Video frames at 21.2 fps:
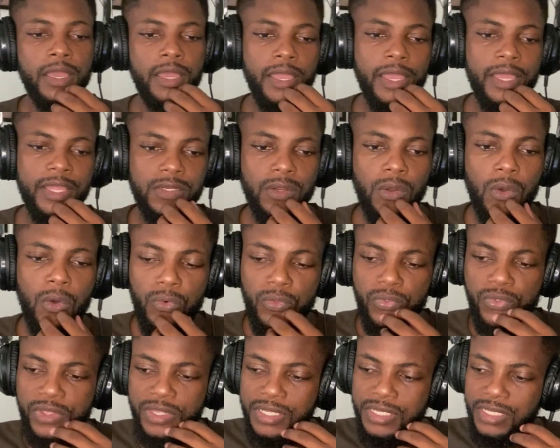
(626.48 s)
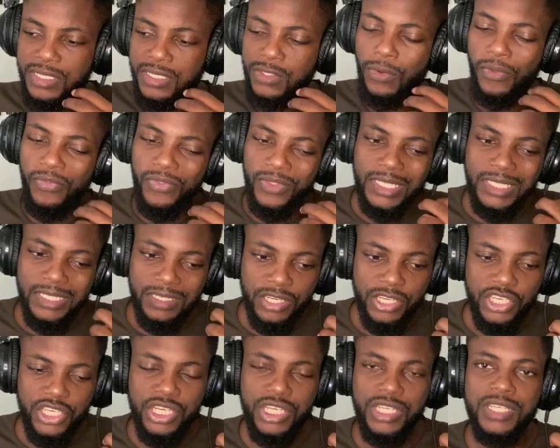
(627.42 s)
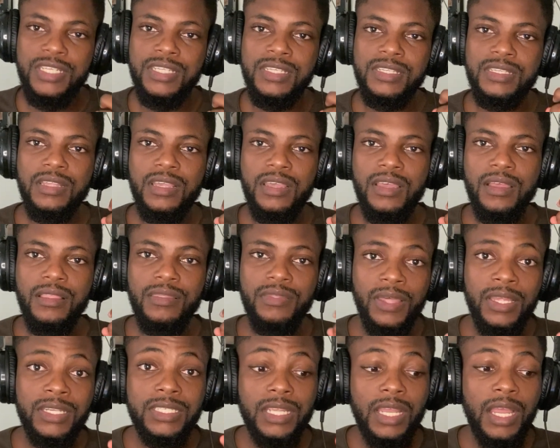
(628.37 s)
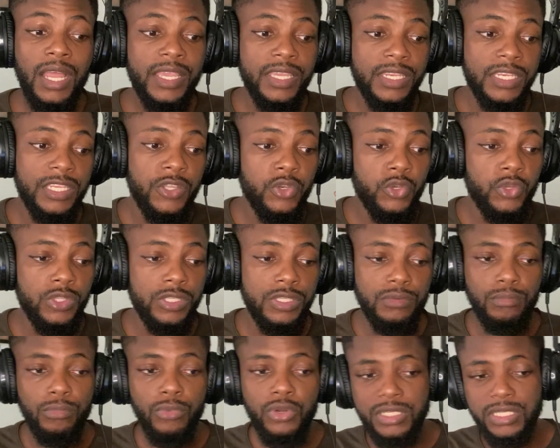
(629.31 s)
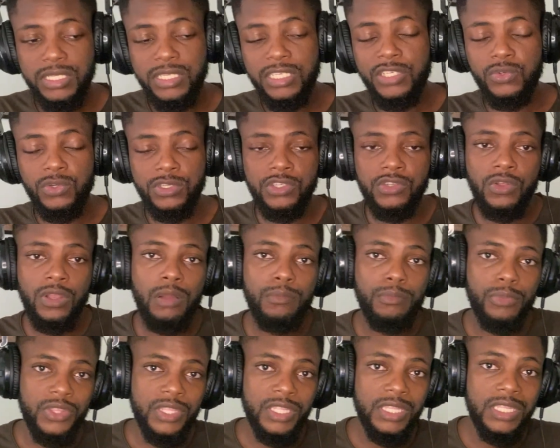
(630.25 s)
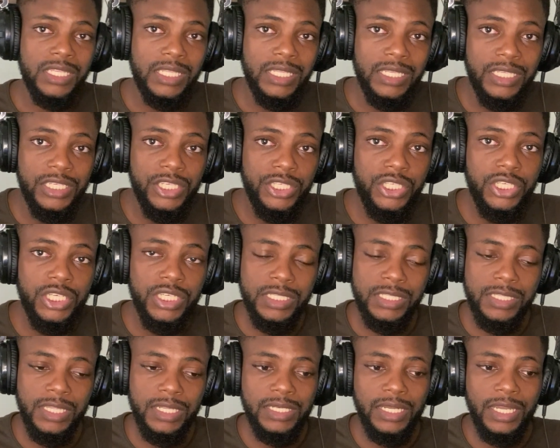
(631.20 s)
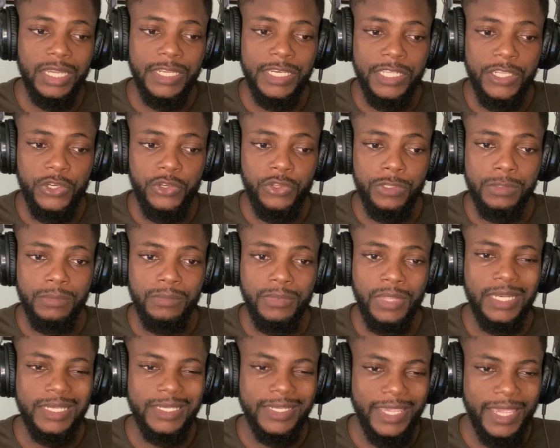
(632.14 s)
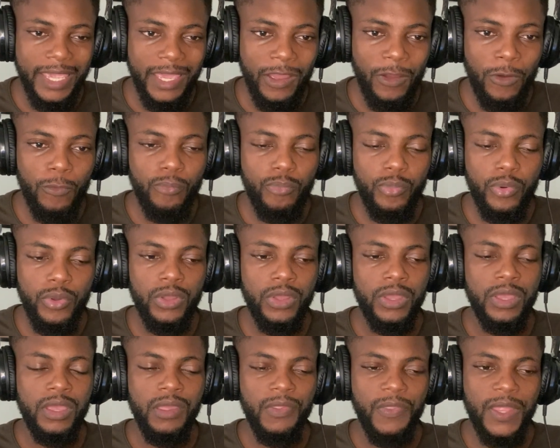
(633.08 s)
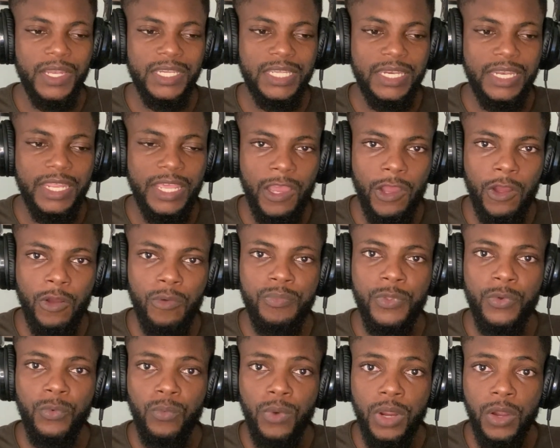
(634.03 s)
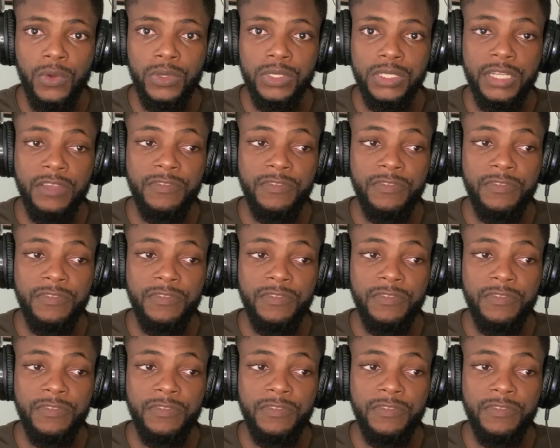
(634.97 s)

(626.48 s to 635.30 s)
And all these, so the teachings that are in Hinduism, mostly she was talking about the teachings that are in Hinduism that help, that can help the world.